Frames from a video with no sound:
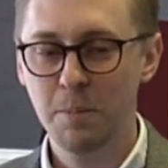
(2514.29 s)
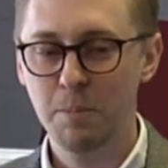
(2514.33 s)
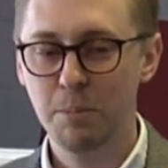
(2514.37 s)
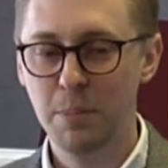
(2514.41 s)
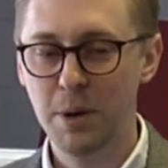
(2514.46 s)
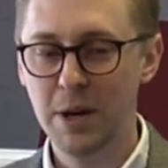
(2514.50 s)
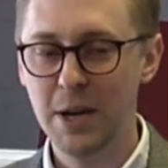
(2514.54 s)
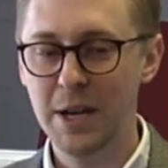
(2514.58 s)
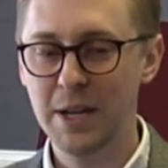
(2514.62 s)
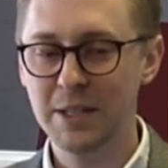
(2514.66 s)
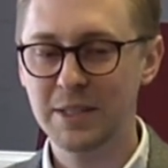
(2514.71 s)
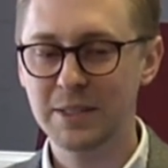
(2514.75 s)

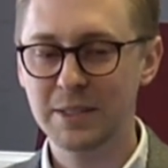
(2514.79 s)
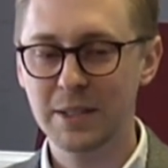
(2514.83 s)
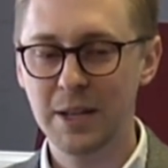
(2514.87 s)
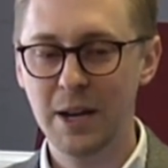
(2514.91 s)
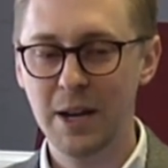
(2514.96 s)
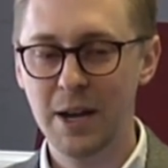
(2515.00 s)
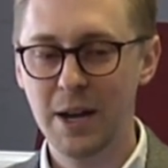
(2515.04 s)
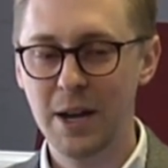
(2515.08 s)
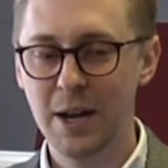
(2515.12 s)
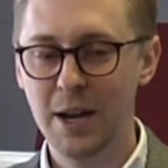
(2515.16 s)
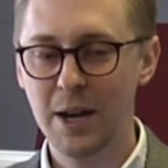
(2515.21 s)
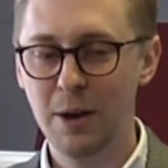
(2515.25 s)
But
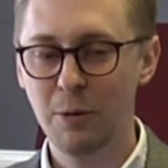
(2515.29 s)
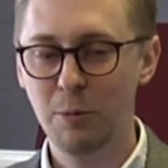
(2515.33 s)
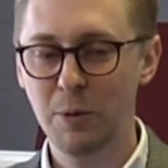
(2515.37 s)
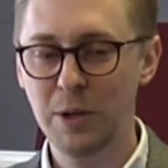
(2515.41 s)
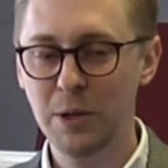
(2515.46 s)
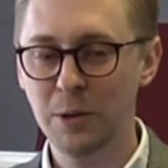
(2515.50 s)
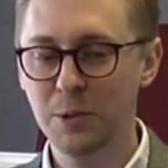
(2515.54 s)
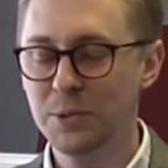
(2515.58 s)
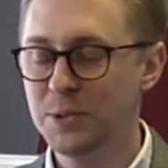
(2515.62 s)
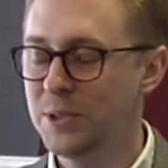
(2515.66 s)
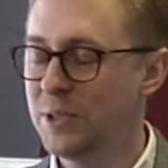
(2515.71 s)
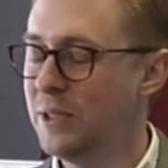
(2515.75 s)
we
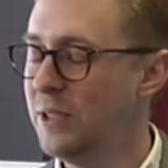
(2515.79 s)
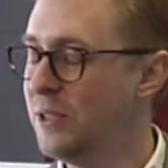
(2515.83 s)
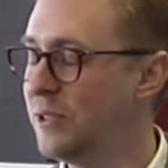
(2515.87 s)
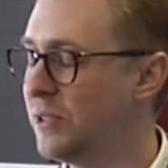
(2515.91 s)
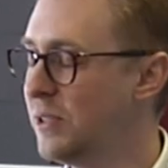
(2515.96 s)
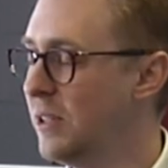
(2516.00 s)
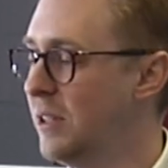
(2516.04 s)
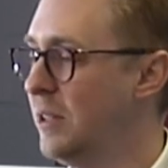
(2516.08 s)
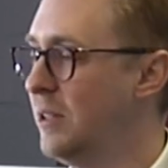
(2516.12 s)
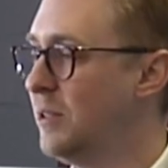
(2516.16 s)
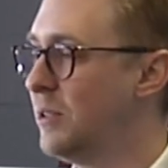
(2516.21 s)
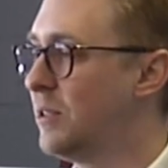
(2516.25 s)
don't see
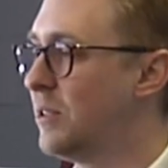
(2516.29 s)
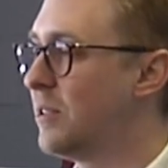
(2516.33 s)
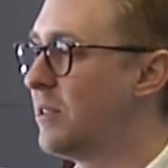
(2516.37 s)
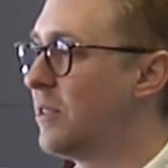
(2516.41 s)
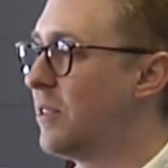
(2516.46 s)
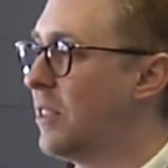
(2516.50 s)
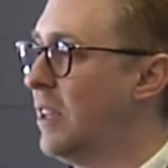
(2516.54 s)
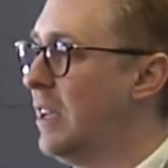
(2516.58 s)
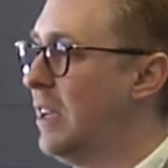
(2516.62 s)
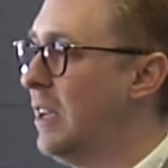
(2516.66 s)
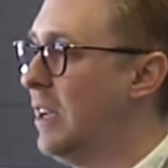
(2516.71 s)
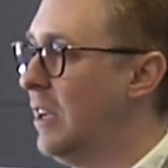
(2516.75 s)
cities
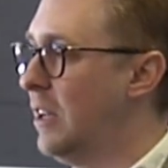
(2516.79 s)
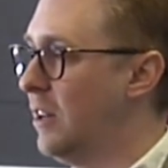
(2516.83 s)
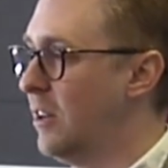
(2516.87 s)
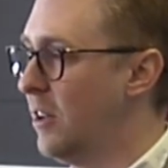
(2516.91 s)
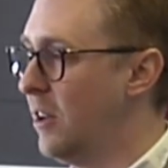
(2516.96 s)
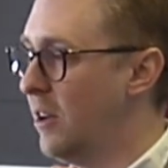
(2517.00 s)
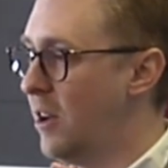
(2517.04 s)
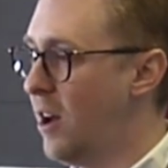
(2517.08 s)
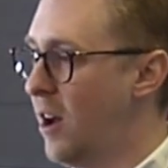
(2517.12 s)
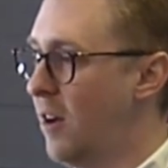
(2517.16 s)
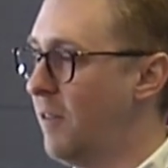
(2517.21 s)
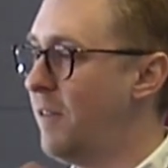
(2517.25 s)
thinking
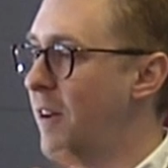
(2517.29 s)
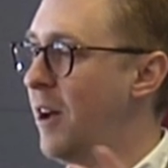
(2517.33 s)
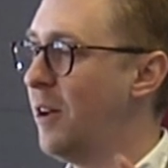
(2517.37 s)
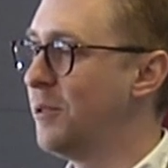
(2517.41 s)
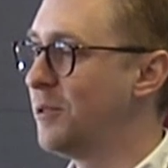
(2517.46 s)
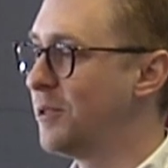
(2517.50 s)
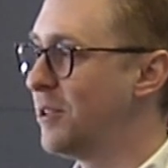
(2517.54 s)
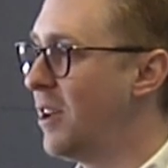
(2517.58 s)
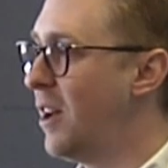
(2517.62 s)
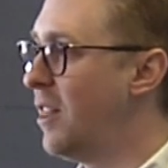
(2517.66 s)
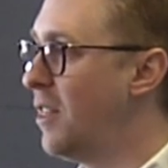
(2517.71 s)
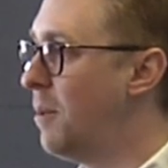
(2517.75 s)
enough
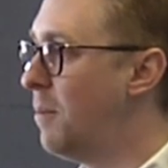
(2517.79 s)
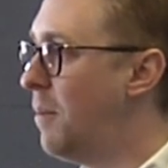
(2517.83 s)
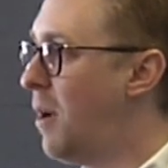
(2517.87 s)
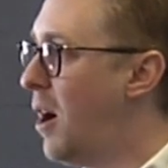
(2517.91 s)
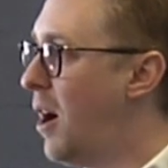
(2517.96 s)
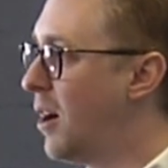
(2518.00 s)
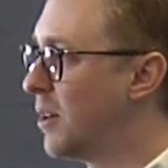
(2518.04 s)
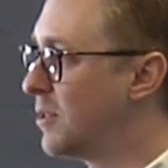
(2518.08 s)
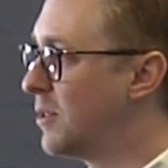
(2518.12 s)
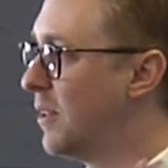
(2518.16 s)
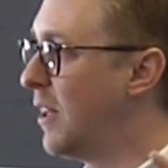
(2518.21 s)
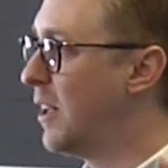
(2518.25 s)
outside the
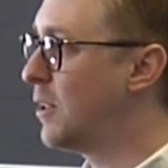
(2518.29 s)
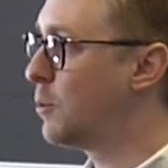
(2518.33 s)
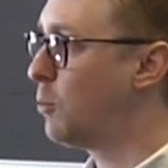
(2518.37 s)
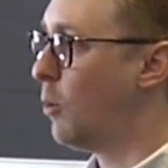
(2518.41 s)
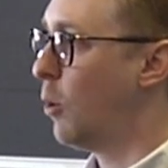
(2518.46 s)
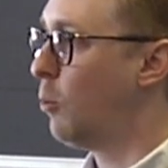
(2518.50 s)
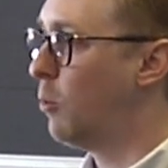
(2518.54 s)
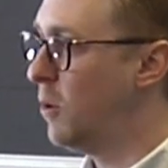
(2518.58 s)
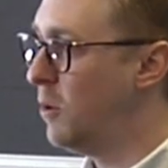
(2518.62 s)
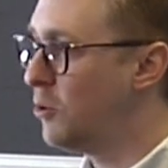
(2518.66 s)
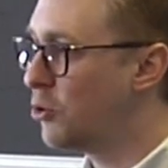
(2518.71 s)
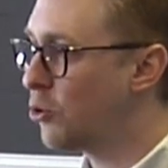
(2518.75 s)
box, and that's
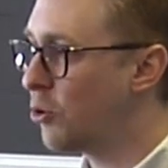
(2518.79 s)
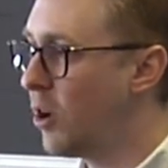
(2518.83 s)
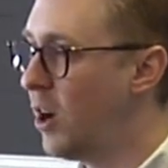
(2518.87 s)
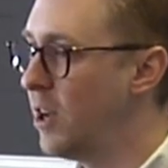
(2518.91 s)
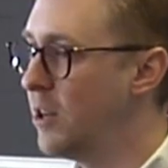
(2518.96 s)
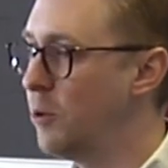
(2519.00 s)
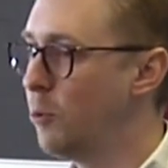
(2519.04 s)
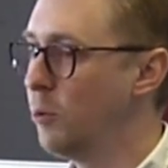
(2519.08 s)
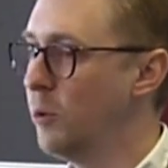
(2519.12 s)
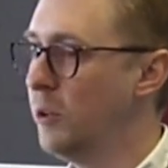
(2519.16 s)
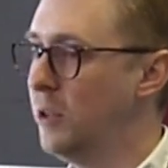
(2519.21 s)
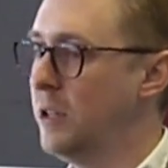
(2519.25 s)
where we try
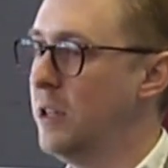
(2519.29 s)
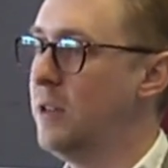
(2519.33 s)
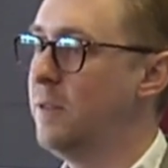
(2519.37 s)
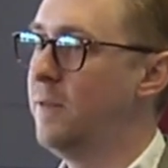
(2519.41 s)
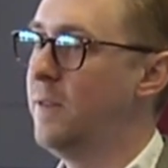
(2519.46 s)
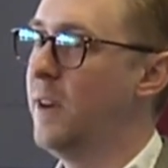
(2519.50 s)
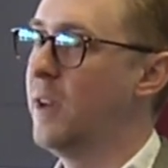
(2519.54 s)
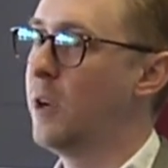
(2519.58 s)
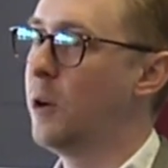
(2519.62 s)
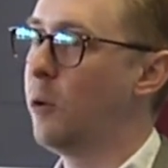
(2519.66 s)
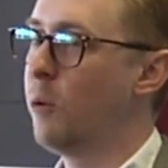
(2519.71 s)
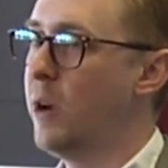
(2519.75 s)
to really
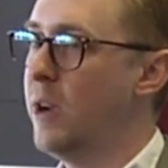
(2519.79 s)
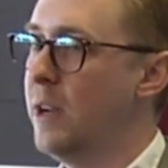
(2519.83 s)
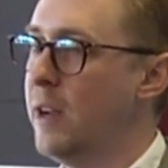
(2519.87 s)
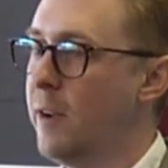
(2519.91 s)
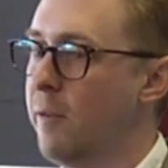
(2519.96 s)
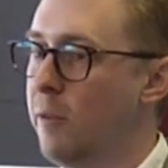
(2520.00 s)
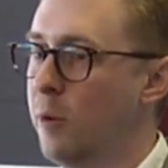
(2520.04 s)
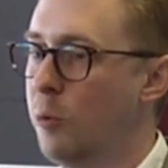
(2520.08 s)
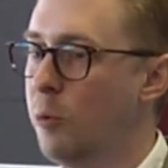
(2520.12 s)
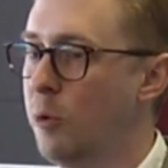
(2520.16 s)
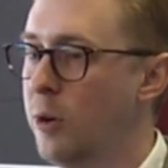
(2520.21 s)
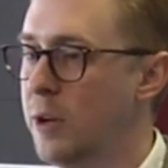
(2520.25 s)
invigorate
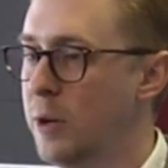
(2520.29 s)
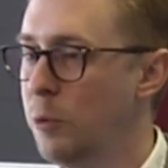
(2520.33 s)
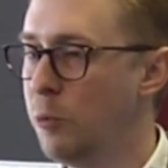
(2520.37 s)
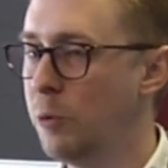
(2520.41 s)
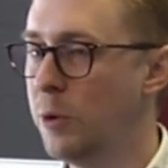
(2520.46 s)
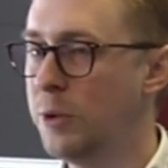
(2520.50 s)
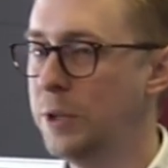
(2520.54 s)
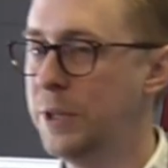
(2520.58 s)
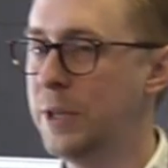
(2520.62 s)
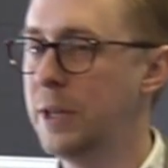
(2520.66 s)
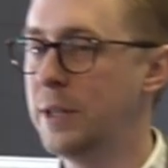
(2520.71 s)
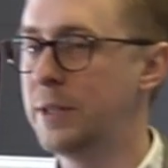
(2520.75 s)
everyone and
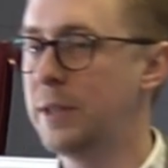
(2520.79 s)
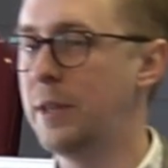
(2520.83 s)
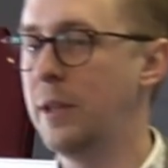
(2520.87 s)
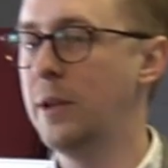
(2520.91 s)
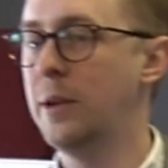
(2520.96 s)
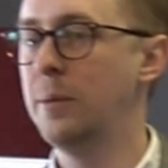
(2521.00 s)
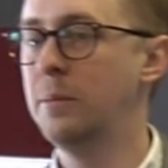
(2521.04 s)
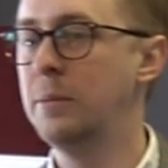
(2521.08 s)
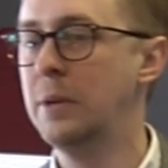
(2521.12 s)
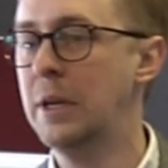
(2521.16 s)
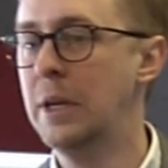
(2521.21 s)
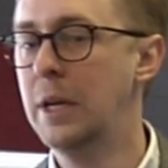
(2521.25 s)
really get
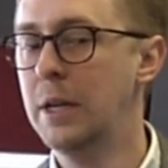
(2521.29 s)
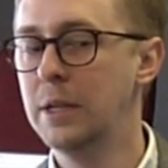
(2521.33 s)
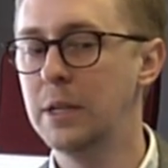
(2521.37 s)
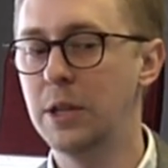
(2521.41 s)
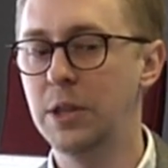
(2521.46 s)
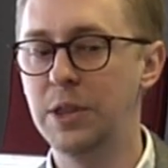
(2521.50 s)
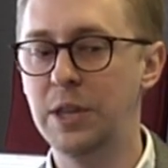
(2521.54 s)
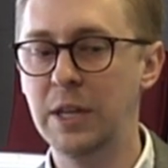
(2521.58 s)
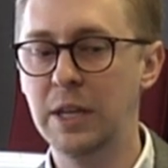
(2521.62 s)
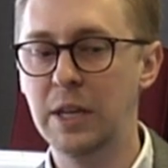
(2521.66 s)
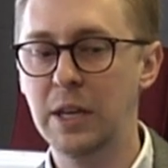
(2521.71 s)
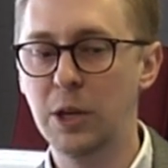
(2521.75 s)
them to
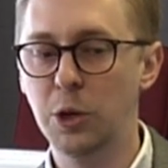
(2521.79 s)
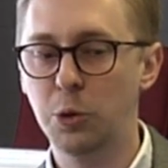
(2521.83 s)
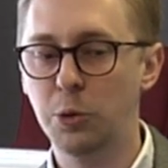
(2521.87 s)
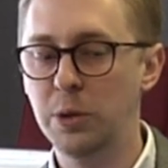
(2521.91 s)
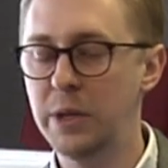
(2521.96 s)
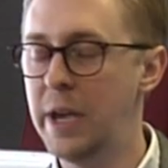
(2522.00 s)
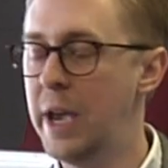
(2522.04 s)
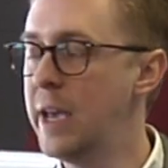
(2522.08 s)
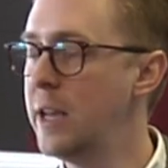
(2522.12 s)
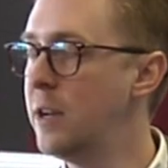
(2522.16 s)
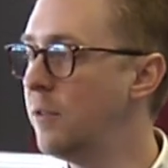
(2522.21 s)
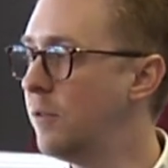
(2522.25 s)
thinking
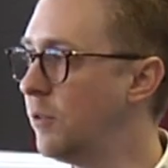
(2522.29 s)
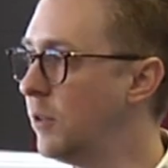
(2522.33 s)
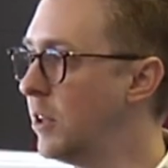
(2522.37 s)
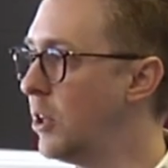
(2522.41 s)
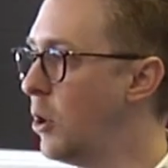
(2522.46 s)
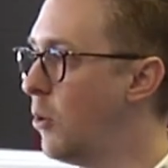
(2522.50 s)
creatively